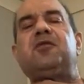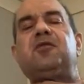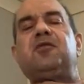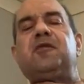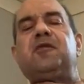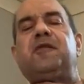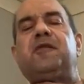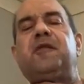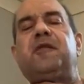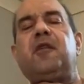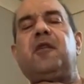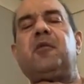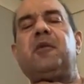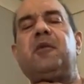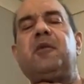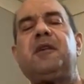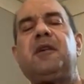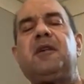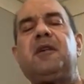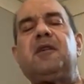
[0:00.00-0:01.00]
too
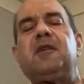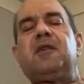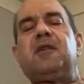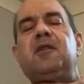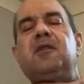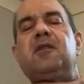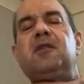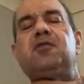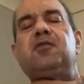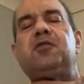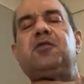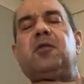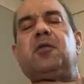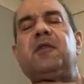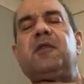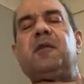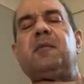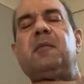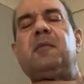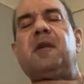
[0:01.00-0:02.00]
forward. So all
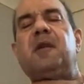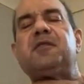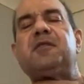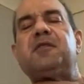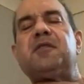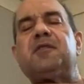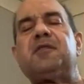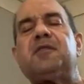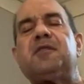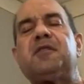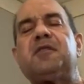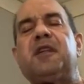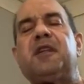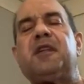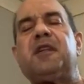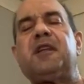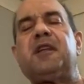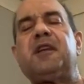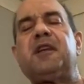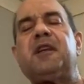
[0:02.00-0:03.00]
the muscles,
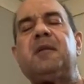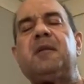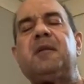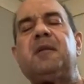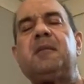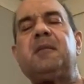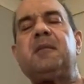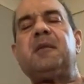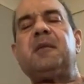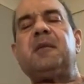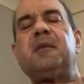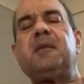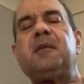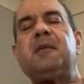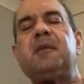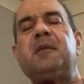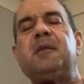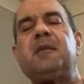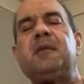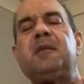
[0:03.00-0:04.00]
ligaments,
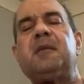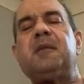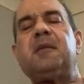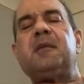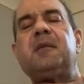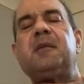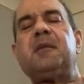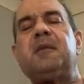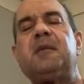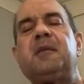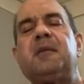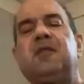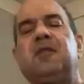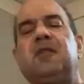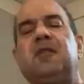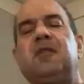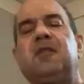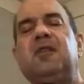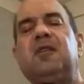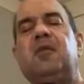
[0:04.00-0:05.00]
tendons are
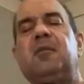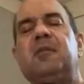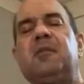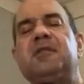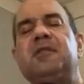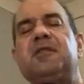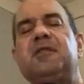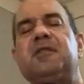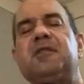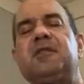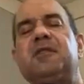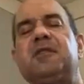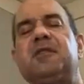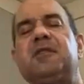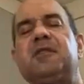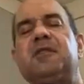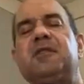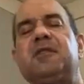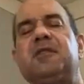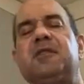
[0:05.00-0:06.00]
going berserk,
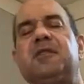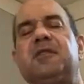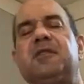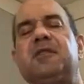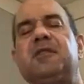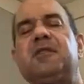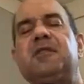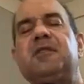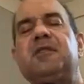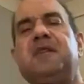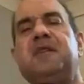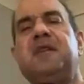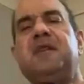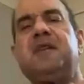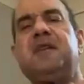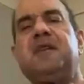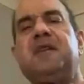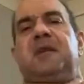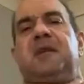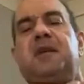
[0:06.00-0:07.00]
and it makes it
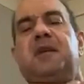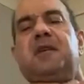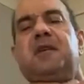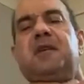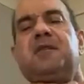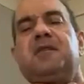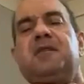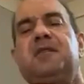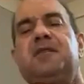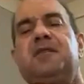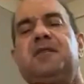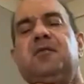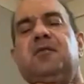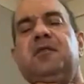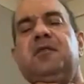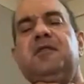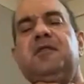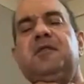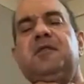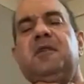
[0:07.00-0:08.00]
difficult to eat
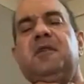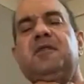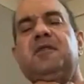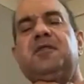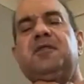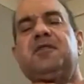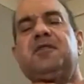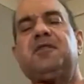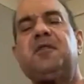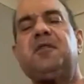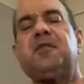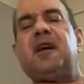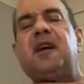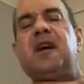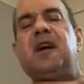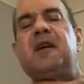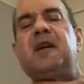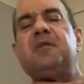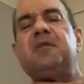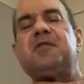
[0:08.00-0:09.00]
because all these
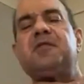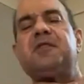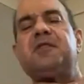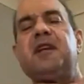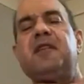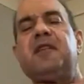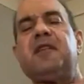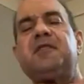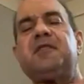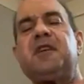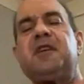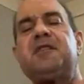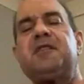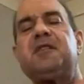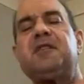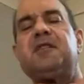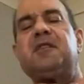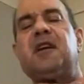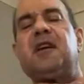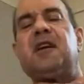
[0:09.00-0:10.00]
muscles are in a hyper
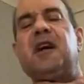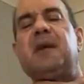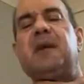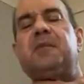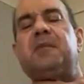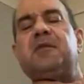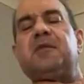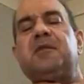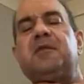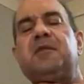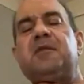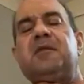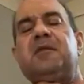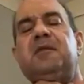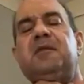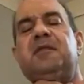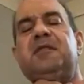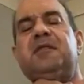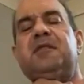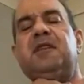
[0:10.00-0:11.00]
state of sens a
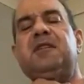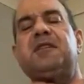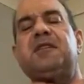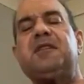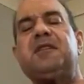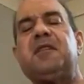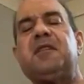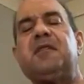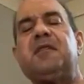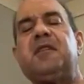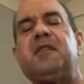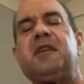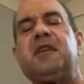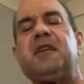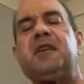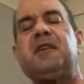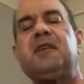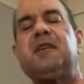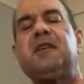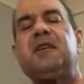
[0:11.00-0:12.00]

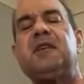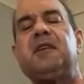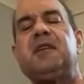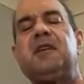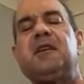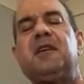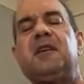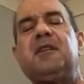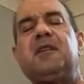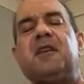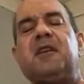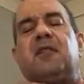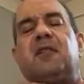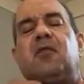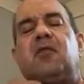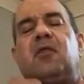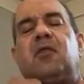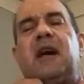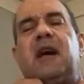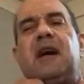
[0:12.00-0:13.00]
hypersensitivity, and
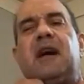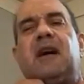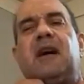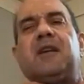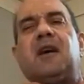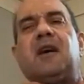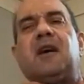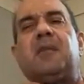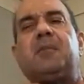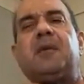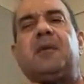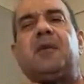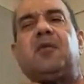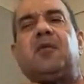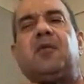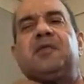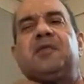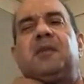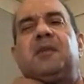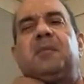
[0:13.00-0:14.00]
they're all locked up and
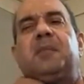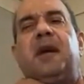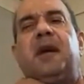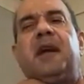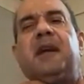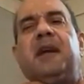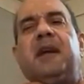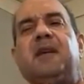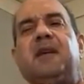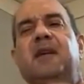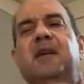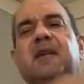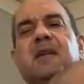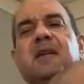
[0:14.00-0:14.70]
causing pain.